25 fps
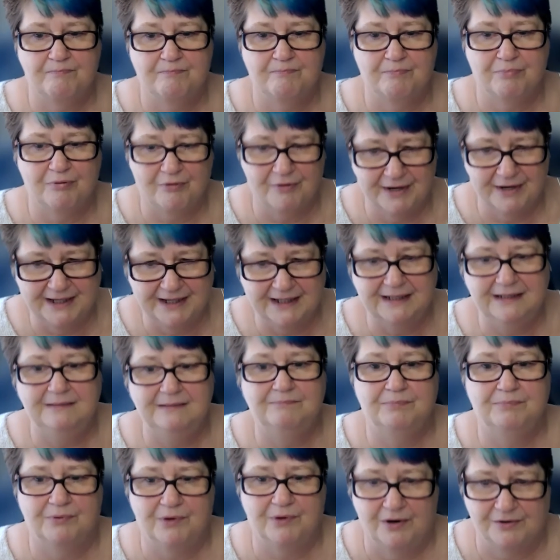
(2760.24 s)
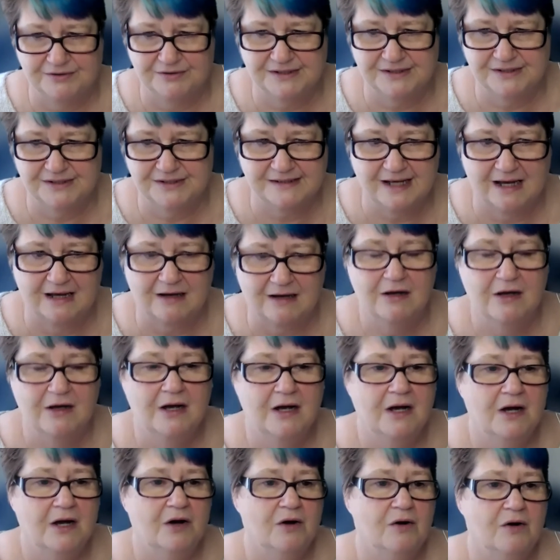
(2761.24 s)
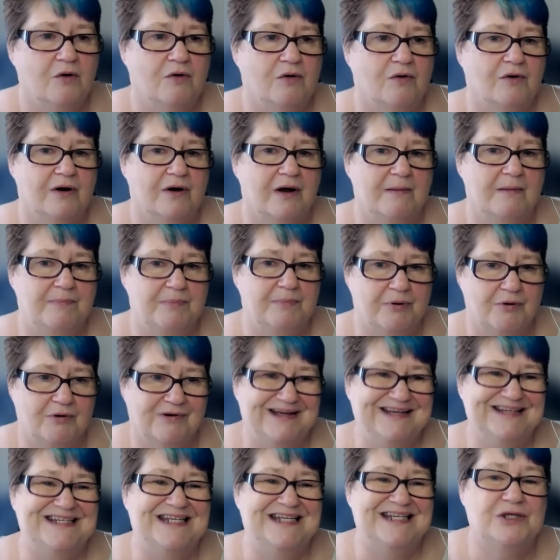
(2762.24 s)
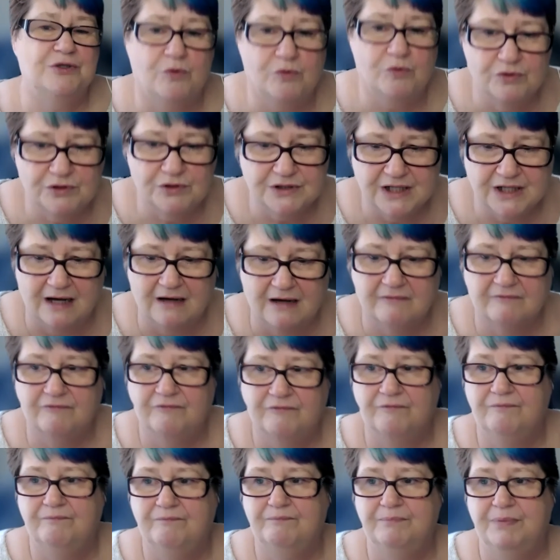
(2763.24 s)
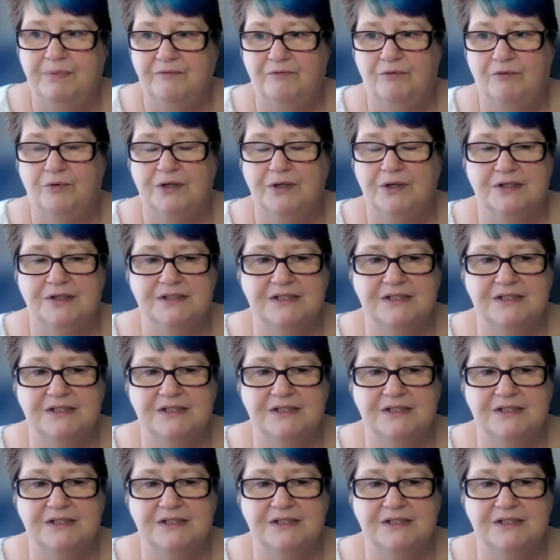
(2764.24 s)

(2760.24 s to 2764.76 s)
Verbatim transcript: pre-processor or a pre-sorter before you